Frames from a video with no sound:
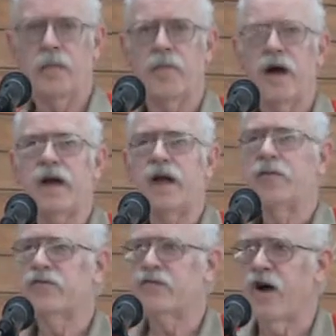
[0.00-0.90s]
My
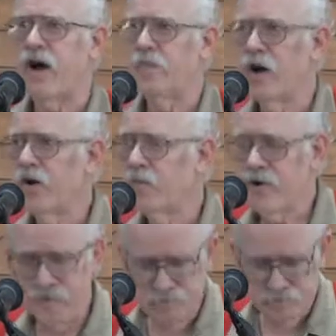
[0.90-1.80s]
name is Tom
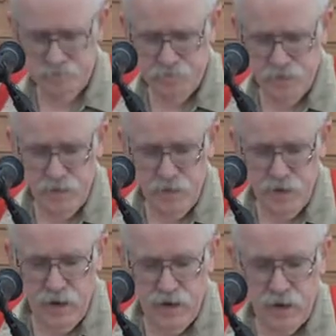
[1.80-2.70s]
Helmer,
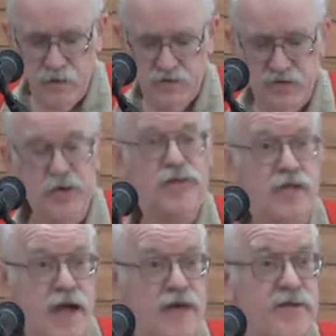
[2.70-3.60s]
and I wish to
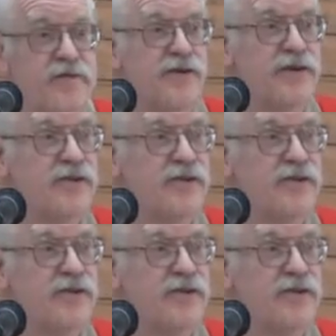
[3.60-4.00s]
thank you for